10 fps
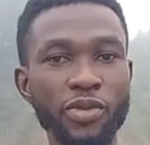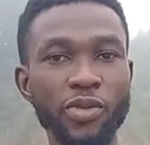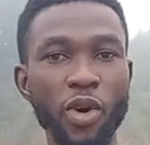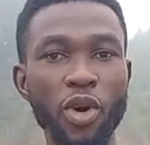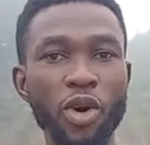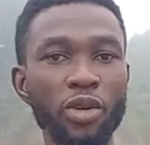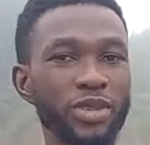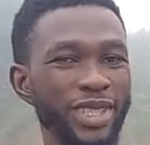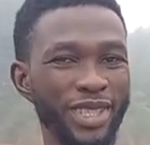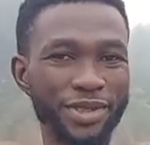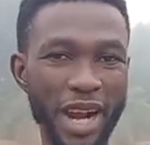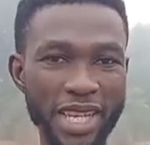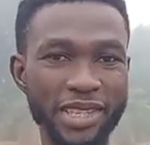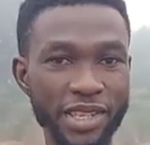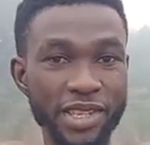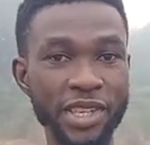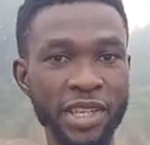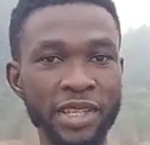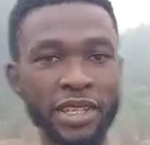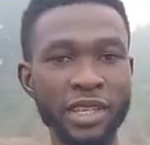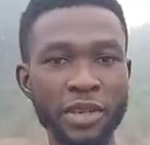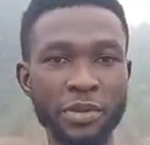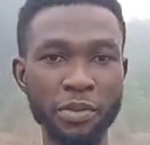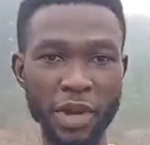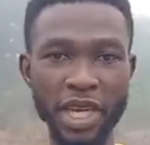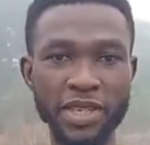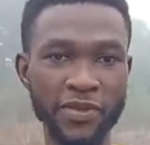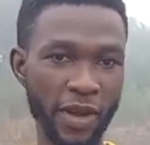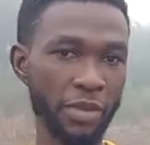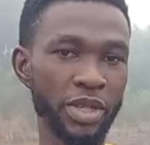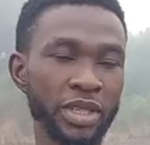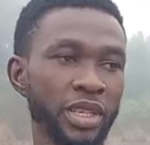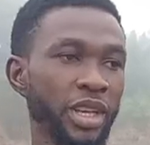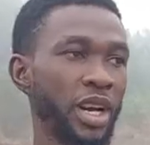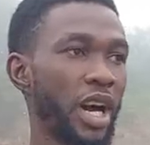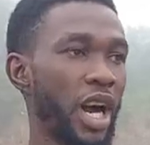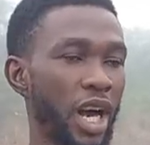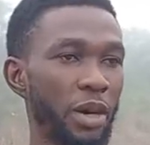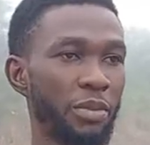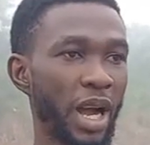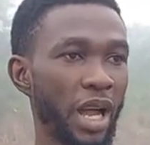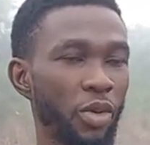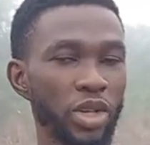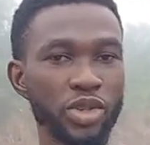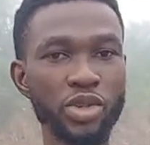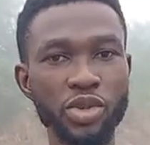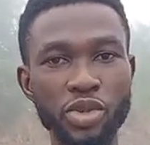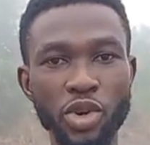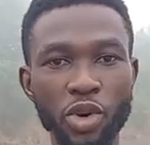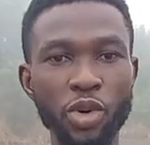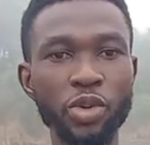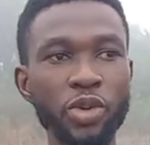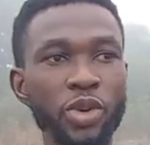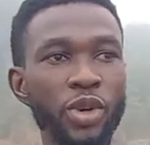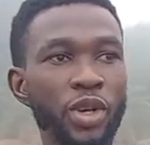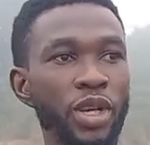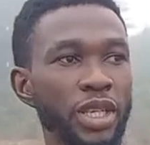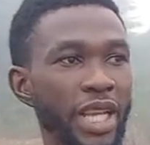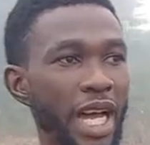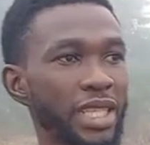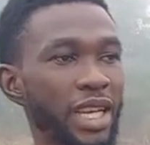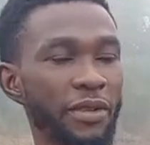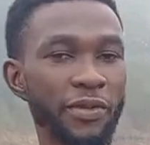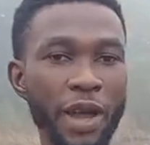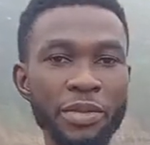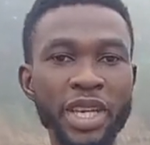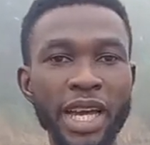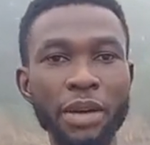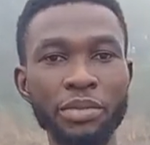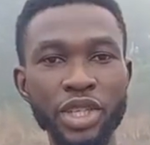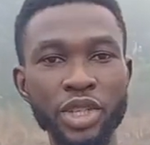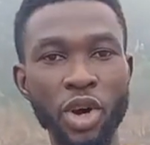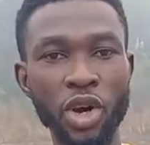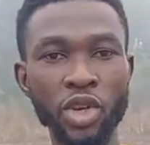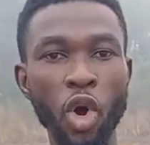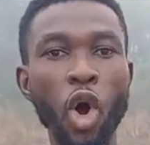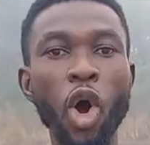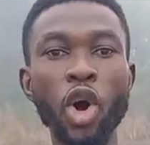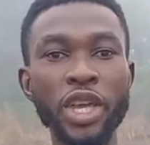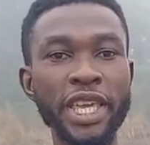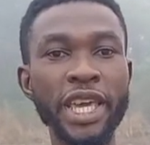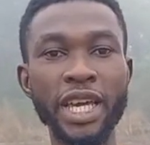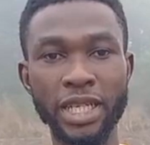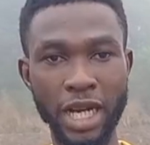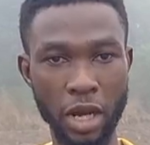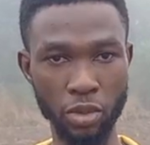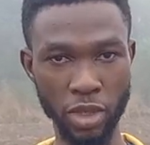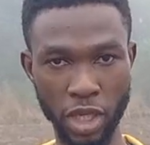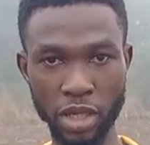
for dry season maize farming. I want you to know that farming can be done all year round.